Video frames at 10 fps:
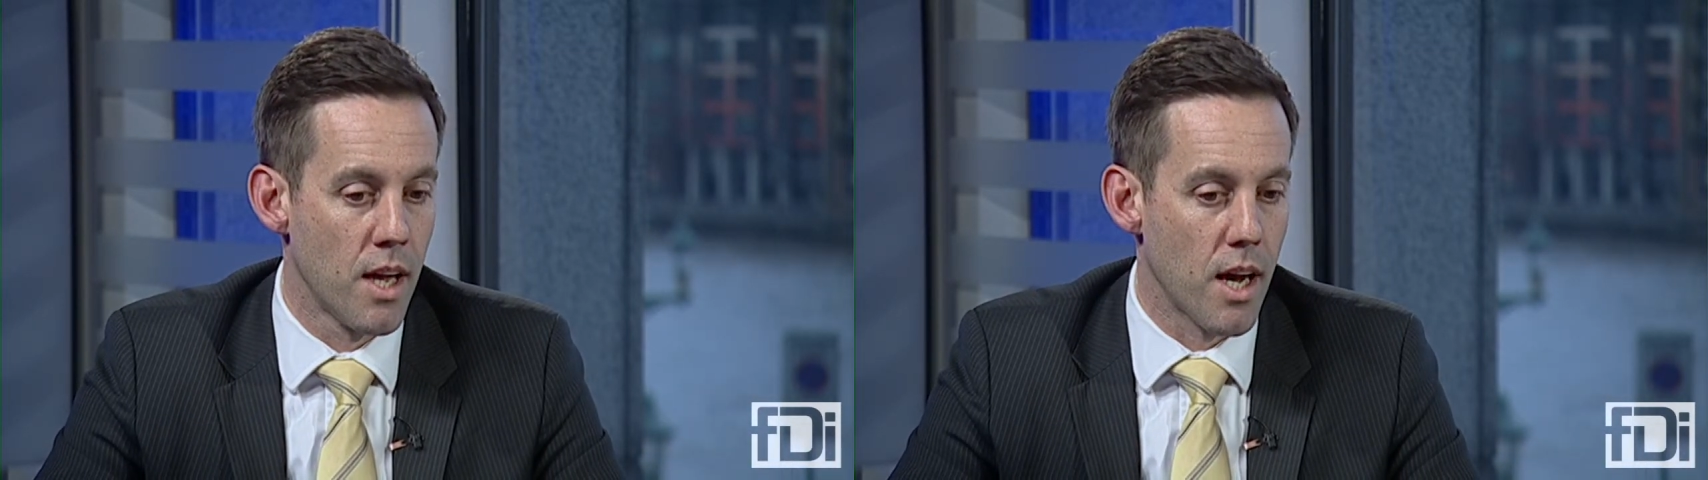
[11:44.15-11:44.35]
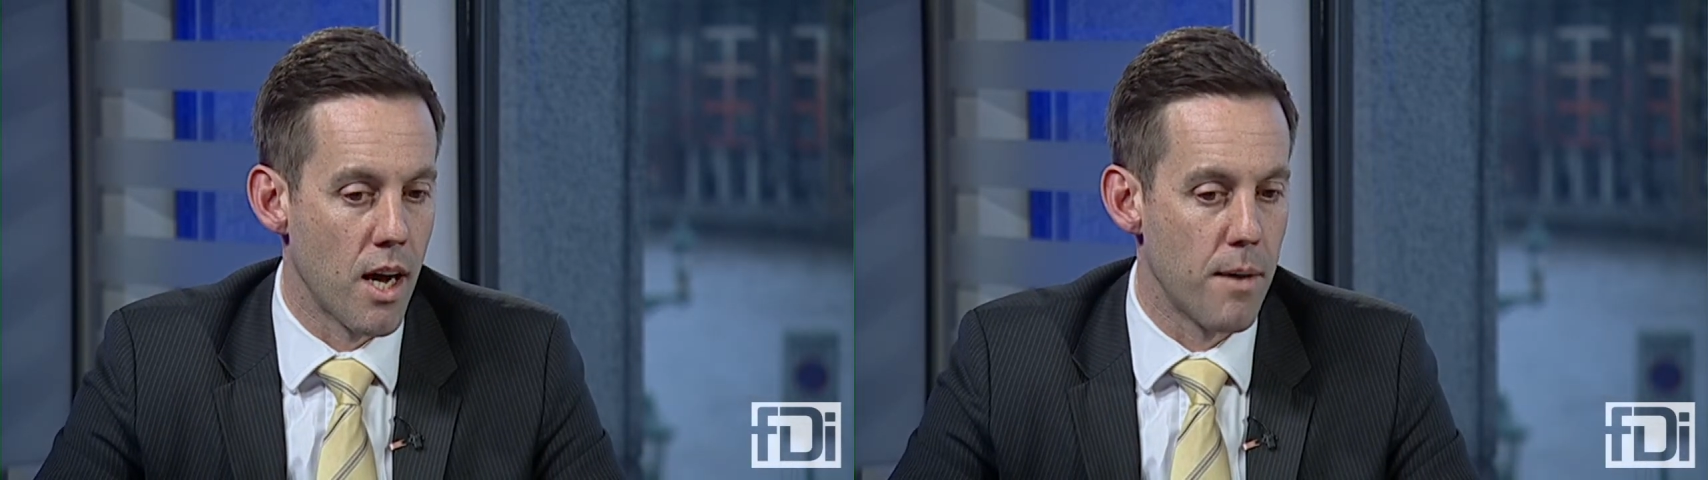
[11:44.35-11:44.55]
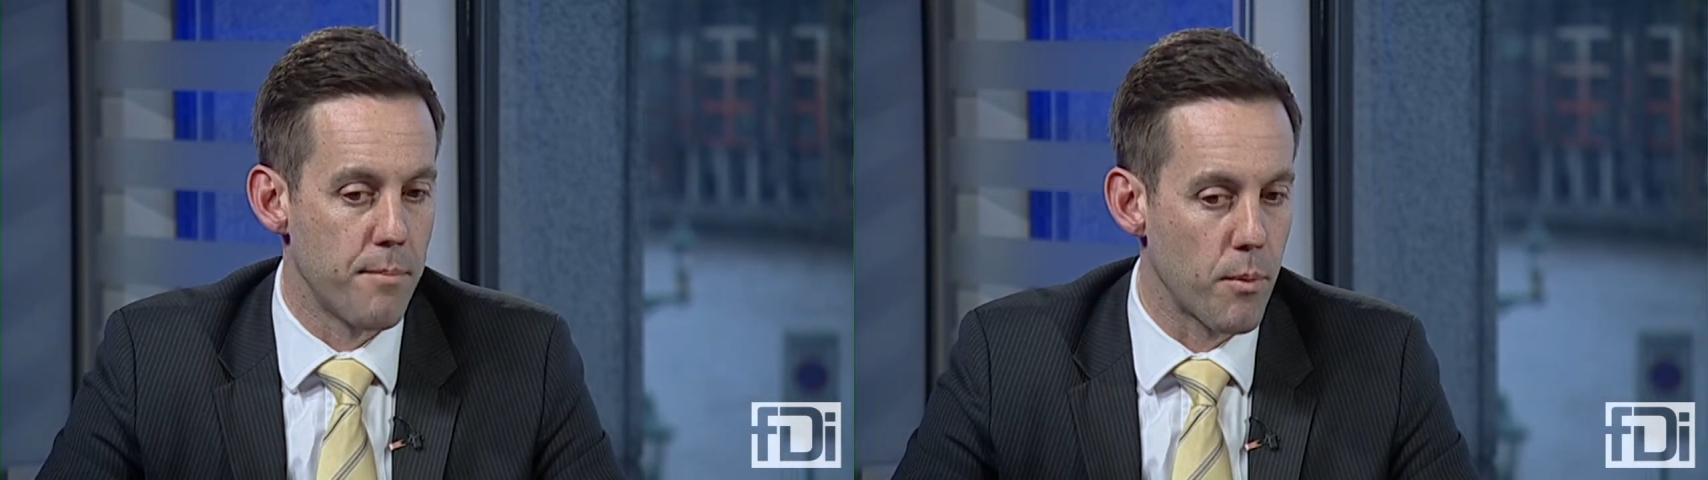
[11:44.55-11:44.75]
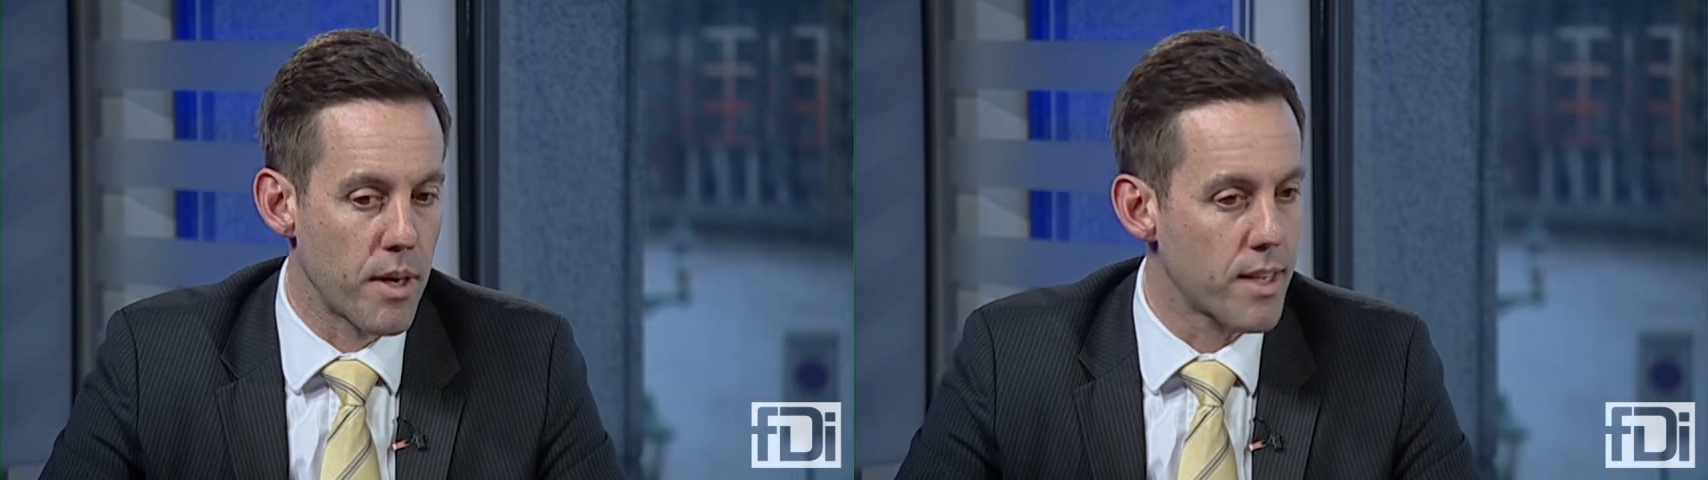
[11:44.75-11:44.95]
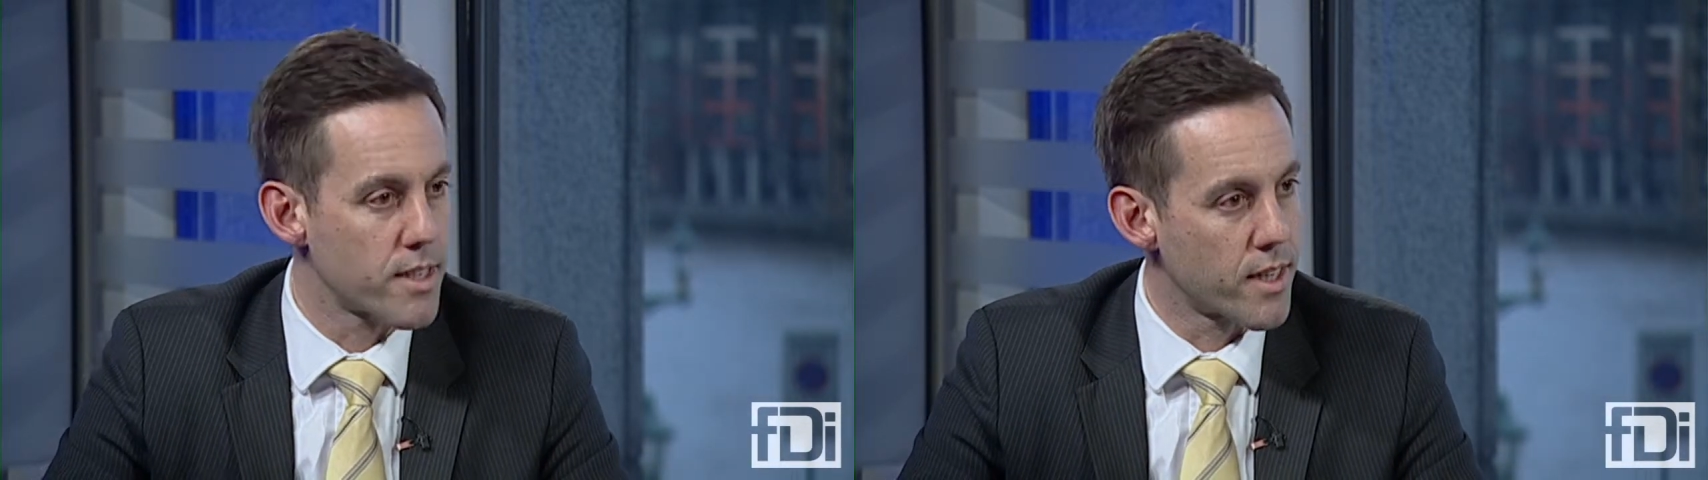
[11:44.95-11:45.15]
But we
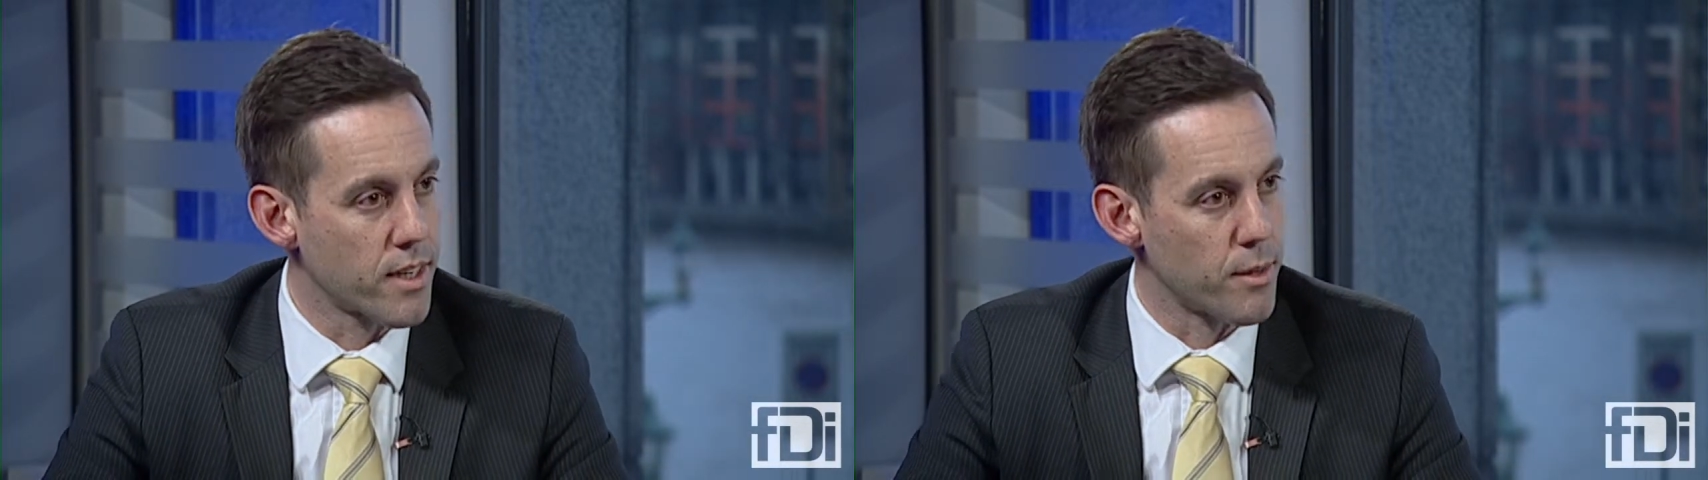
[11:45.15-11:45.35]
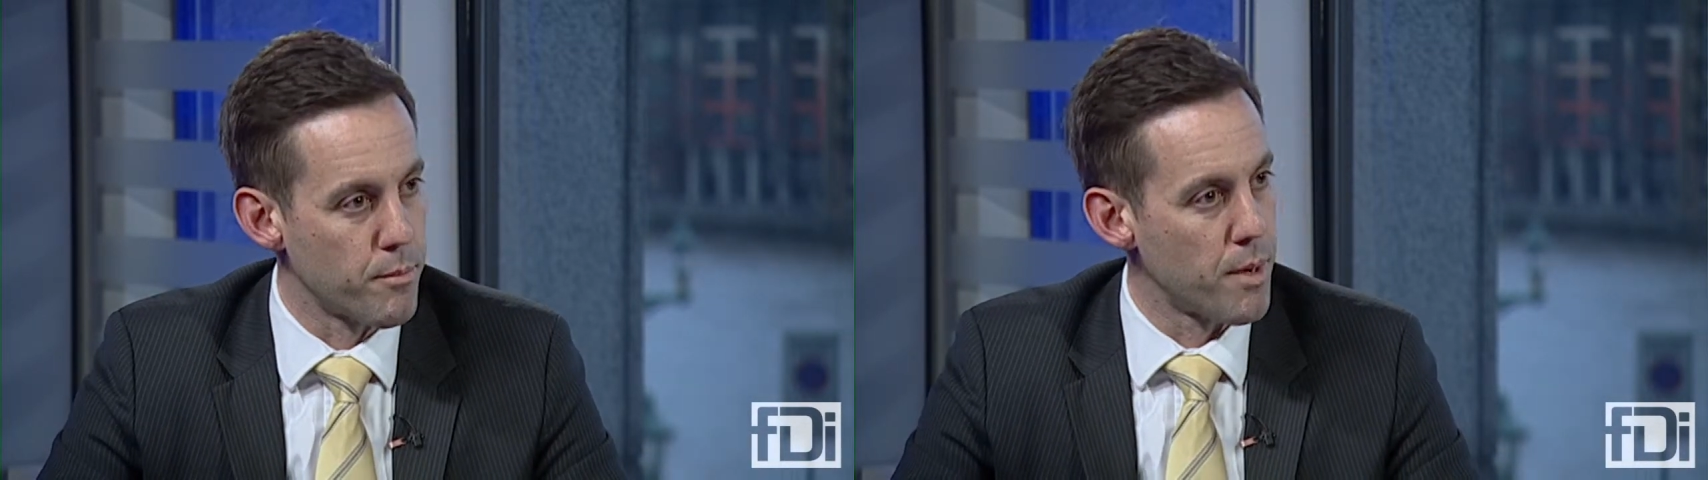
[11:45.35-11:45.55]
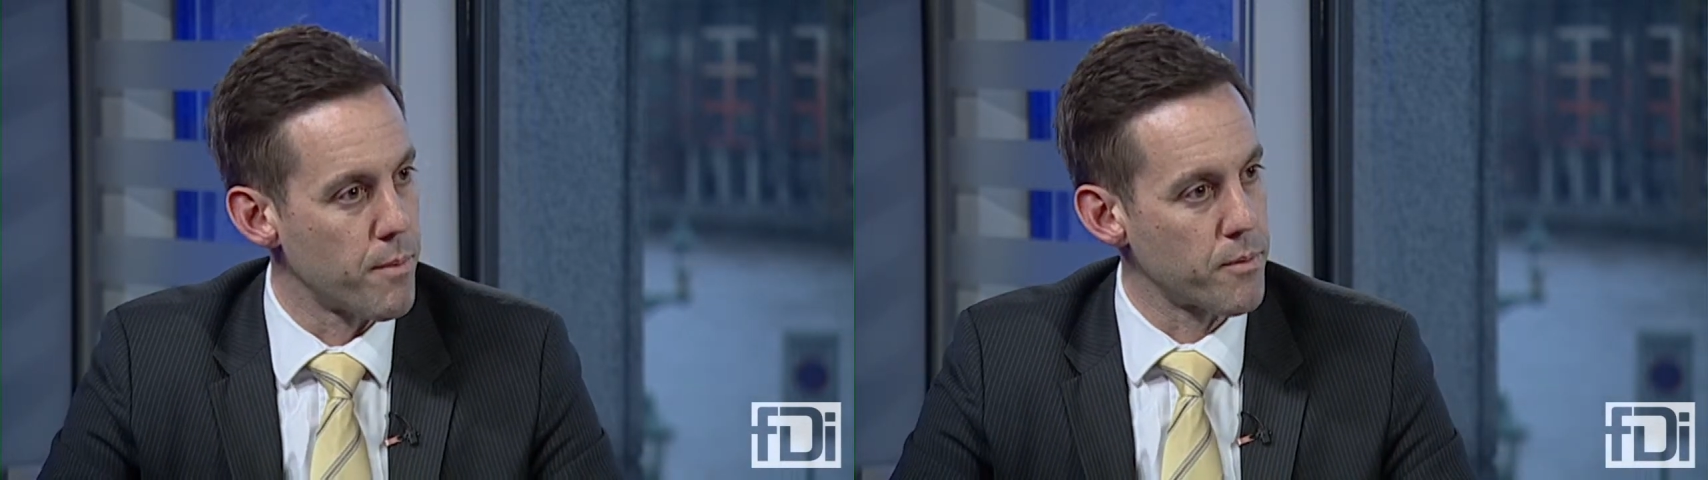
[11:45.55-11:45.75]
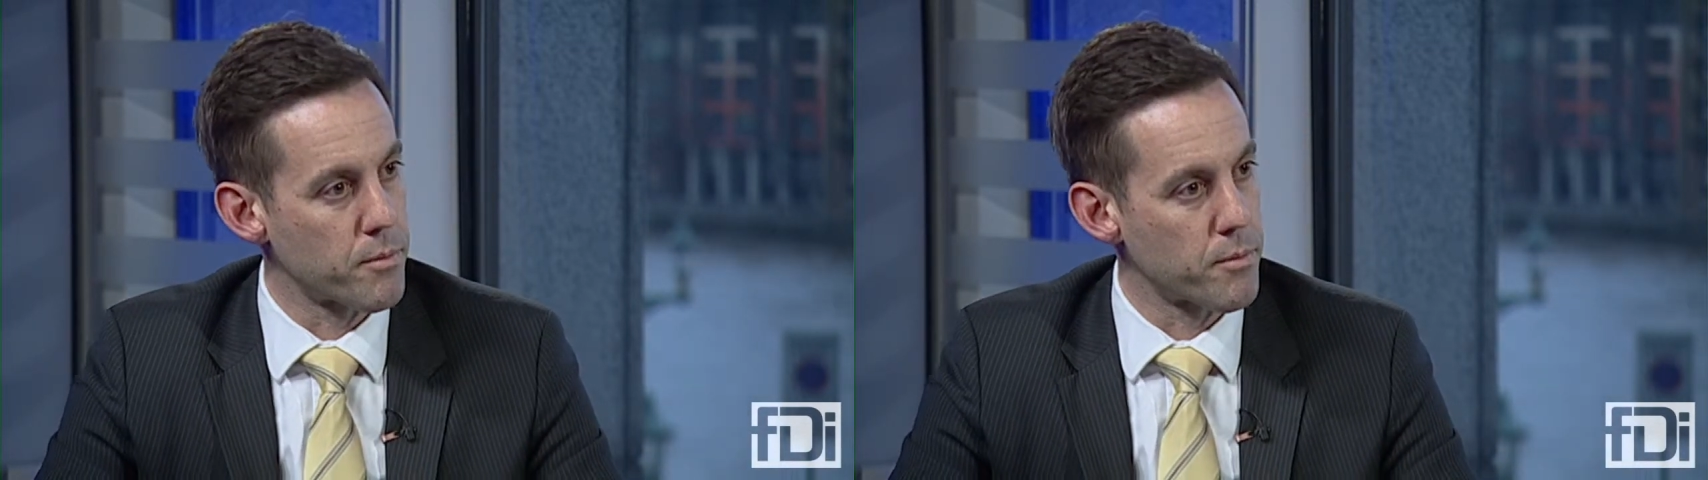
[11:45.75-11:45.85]
like to think that Birmingham's